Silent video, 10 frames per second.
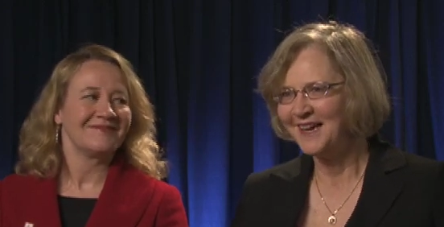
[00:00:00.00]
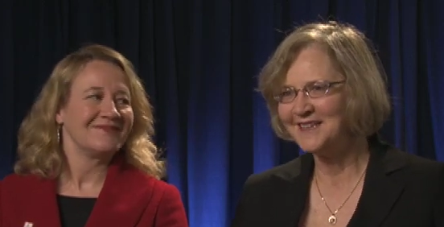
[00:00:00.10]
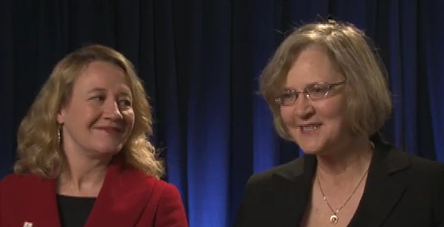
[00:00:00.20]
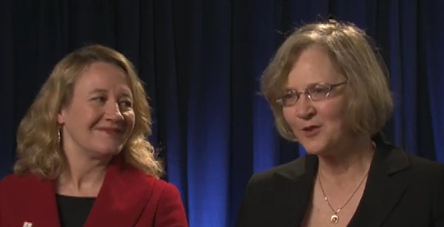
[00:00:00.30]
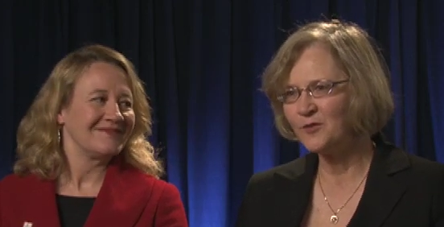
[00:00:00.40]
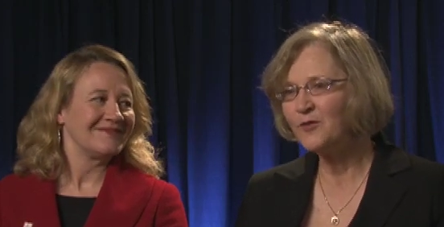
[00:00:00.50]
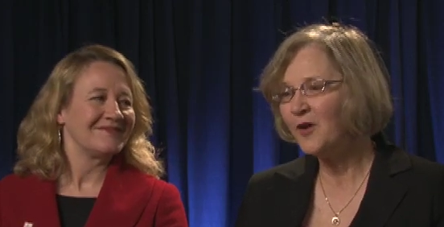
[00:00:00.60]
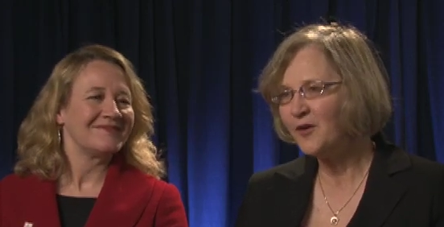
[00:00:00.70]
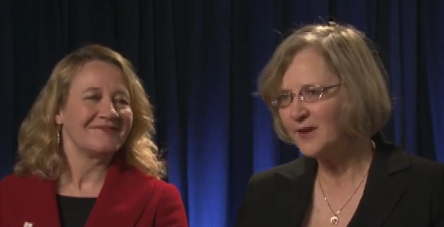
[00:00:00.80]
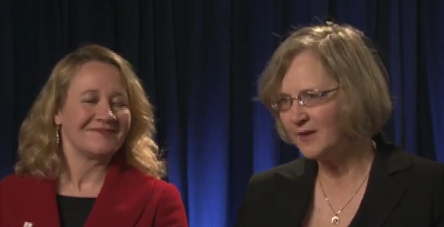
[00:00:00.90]
Speaker 1: And so
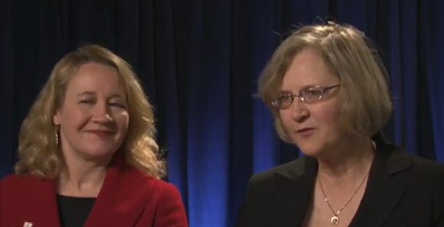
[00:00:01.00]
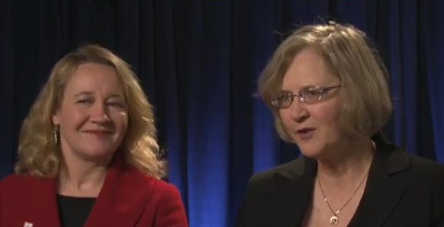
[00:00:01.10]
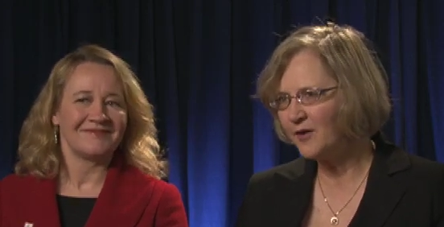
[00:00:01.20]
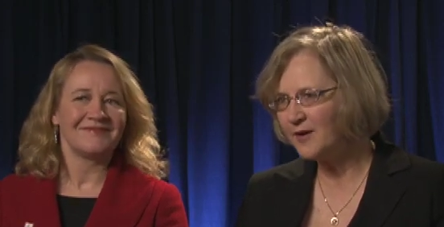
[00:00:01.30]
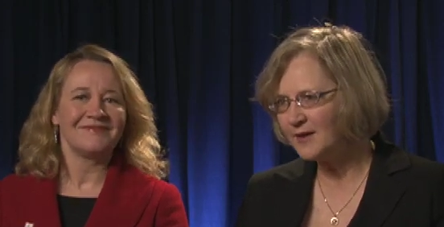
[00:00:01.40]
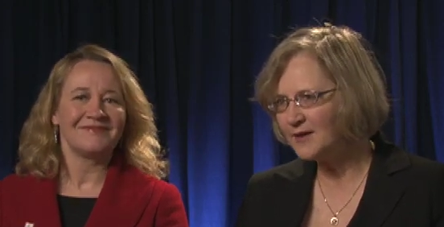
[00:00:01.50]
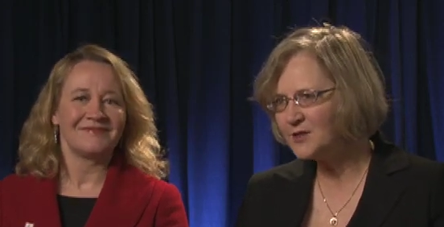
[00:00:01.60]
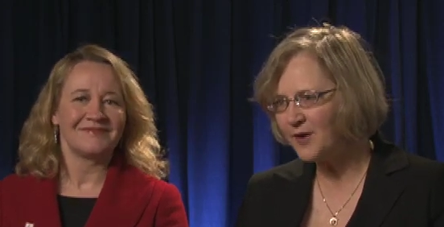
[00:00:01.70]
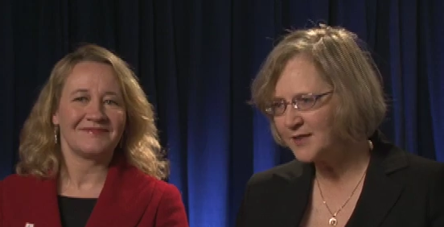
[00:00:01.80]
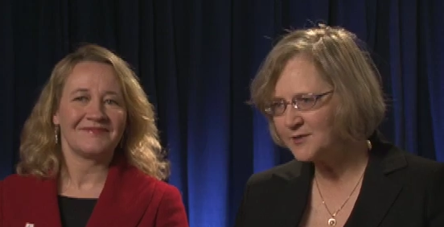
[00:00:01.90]
very, very mm -hmm.
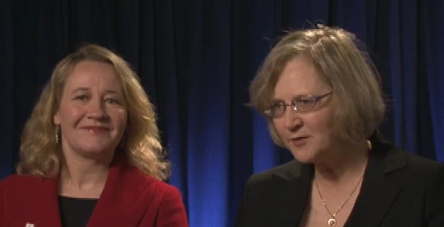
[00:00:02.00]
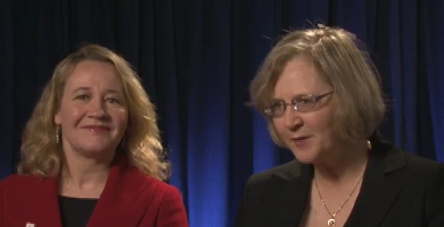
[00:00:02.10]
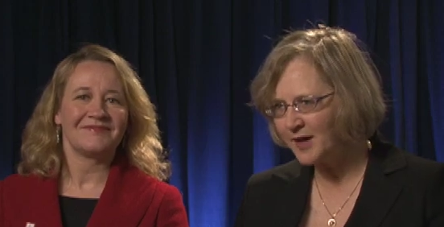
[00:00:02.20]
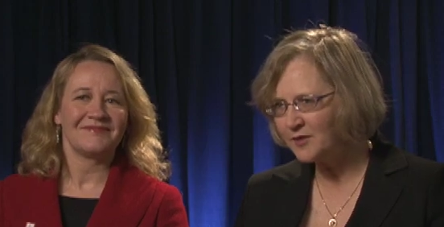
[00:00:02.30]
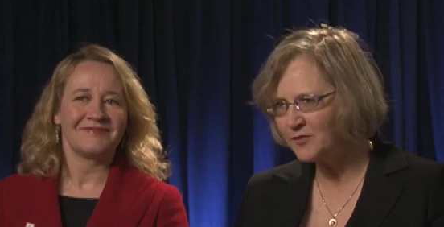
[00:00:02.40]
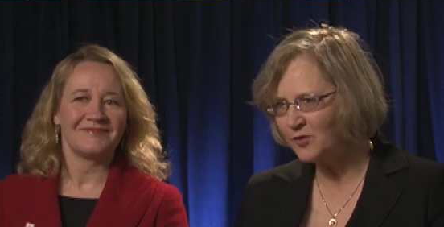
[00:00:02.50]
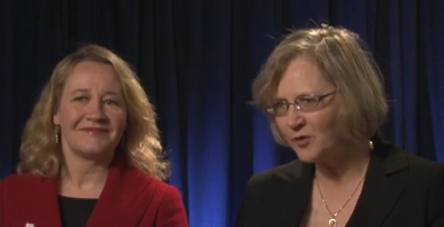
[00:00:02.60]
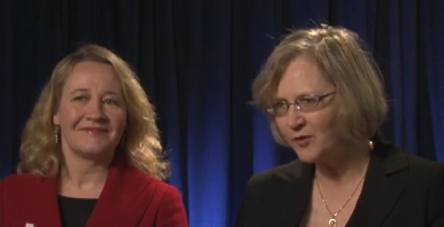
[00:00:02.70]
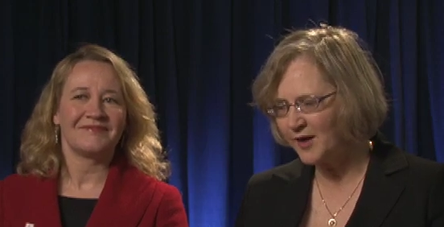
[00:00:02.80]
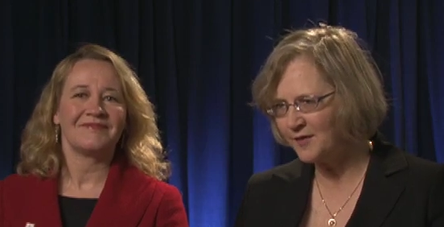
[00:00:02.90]
interactive and back and
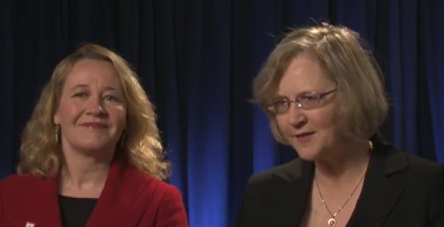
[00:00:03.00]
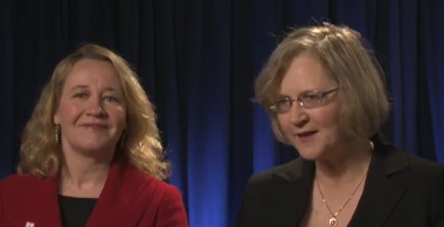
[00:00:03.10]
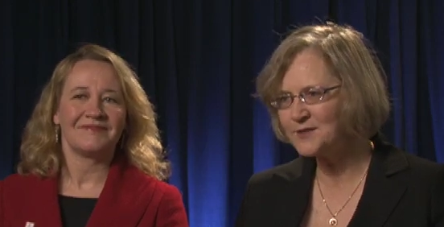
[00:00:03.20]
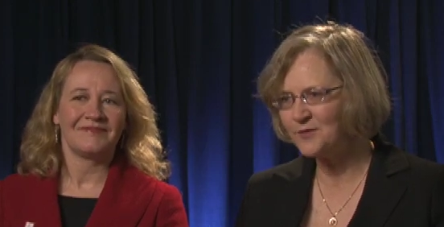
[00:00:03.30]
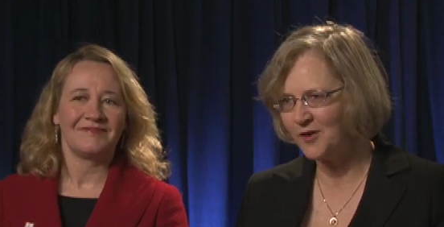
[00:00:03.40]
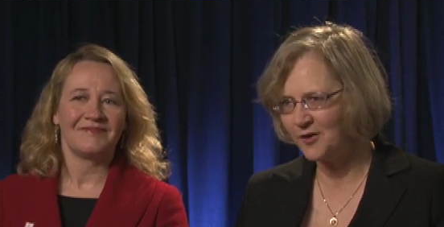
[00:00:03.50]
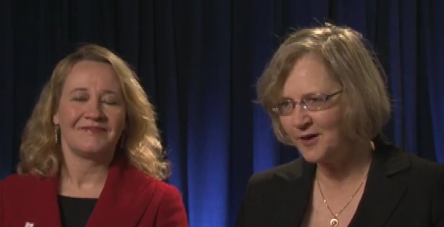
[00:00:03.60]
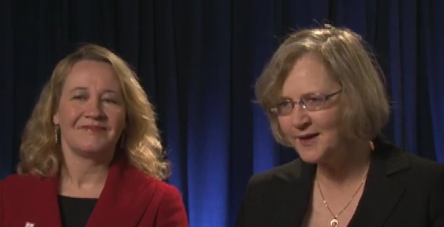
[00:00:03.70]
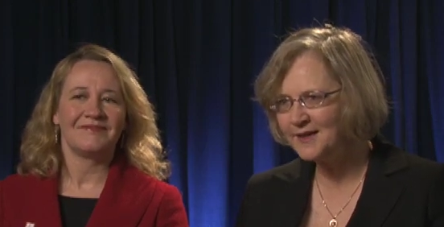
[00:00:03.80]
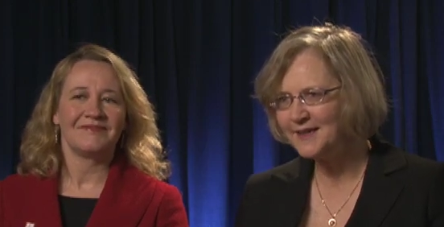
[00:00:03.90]
forth. And I think that's
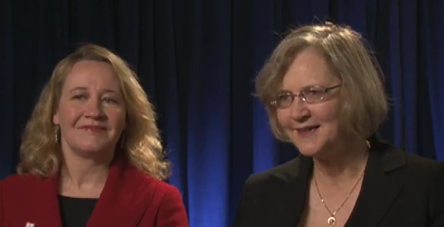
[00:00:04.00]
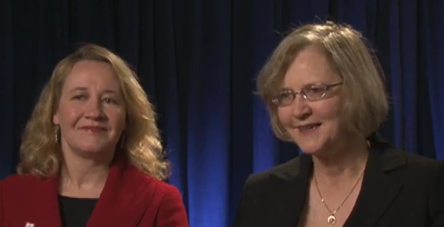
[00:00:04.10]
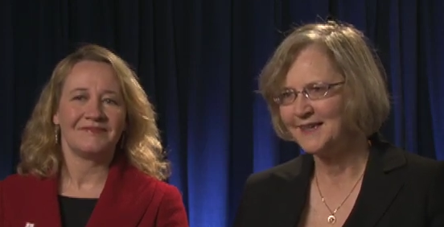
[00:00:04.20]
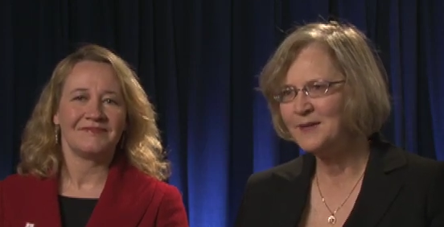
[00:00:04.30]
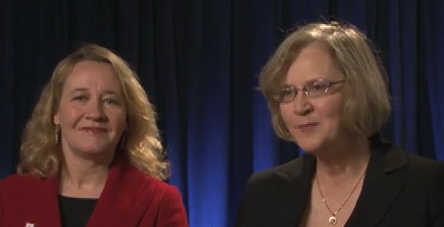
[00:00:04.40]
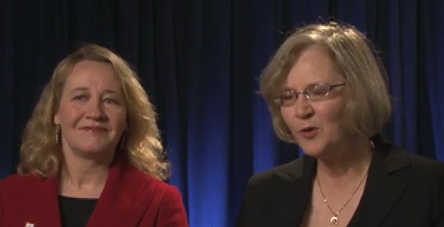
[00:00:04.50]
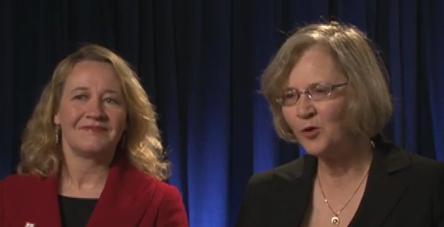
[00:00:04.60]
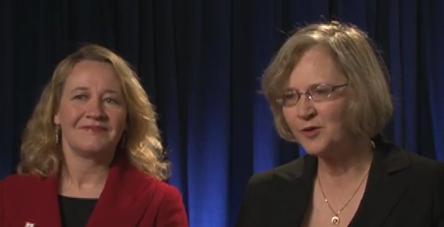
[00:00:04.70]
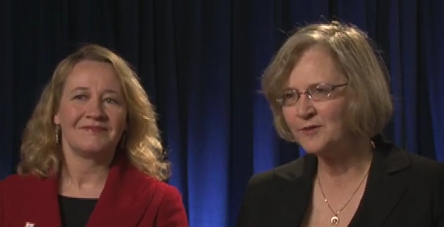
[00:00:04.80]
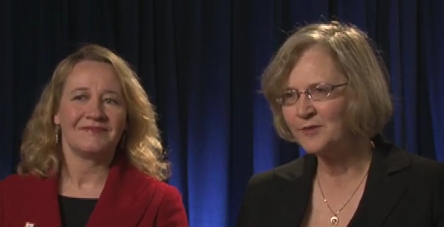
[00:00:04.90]
very
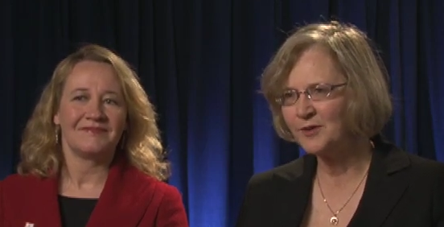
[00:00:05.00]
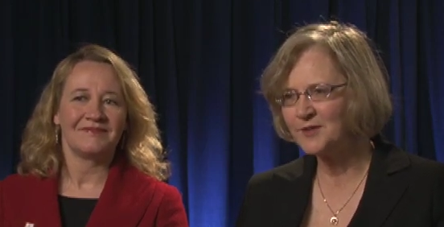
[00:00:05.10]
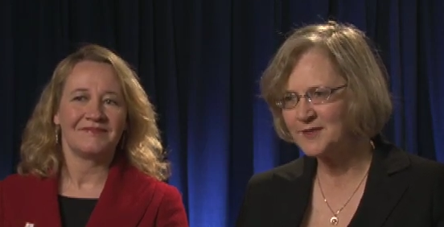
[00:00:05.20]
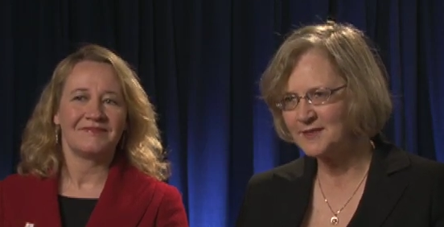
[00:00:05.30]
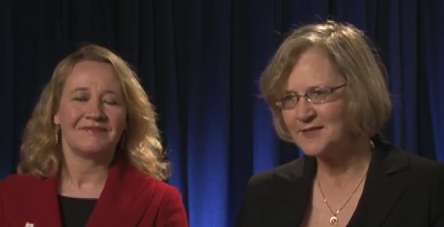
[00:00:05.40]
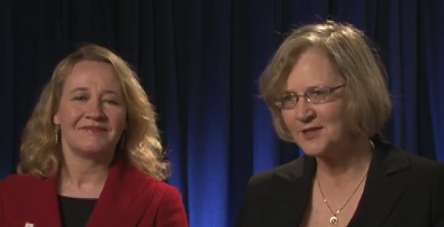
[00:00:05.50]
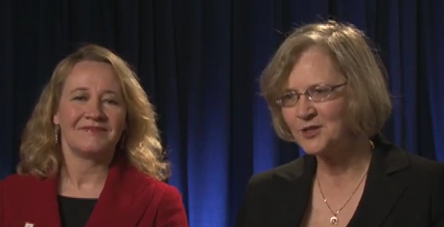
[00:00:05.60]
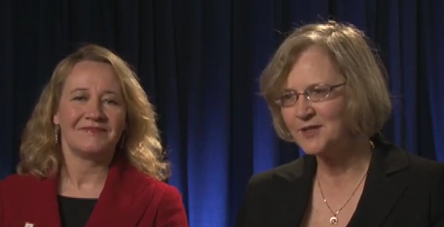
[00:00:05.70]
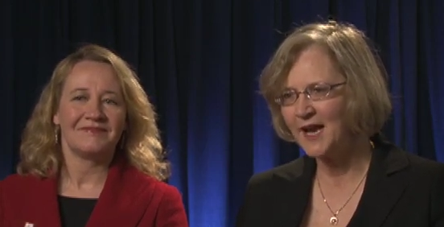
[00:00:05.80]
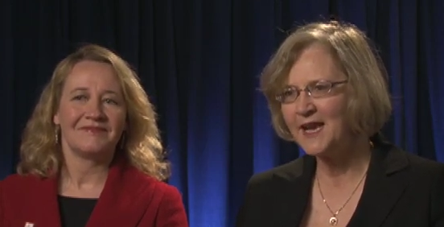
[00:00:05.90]
important because it's
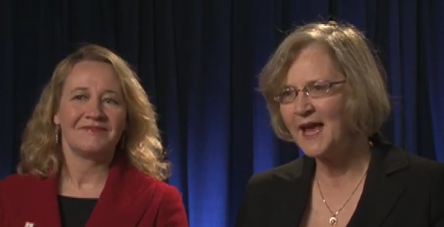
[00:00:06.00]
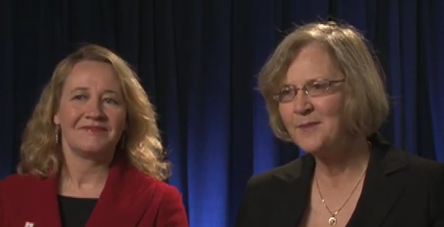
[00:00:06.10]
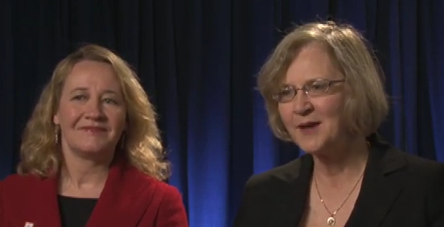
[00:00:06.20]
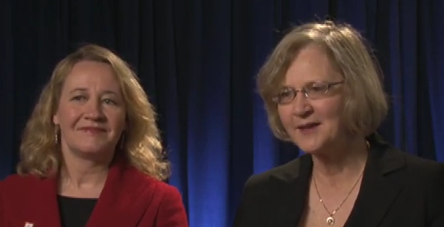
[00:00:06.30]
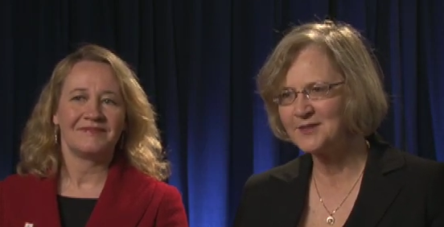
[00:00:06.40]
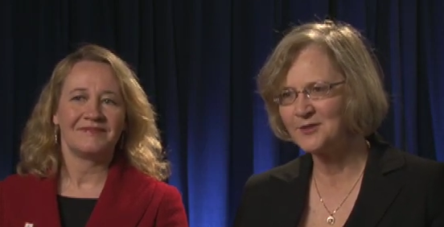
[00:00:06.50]
such a dynamic